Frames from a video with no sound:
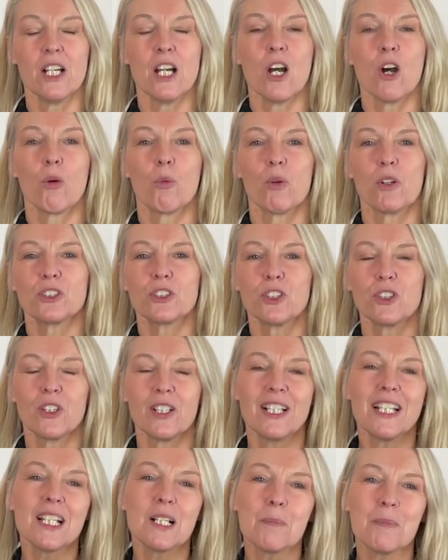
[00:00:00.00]
we'll do a
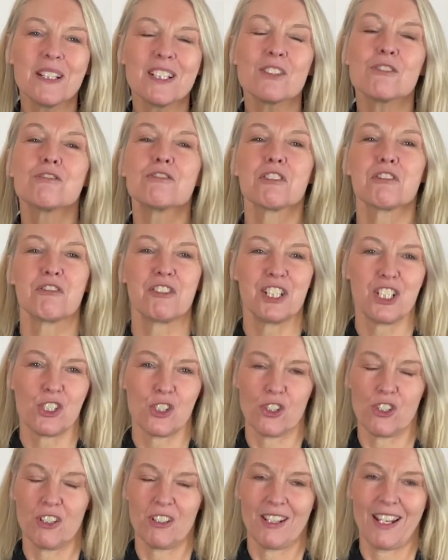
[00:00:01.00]
little bit of revision,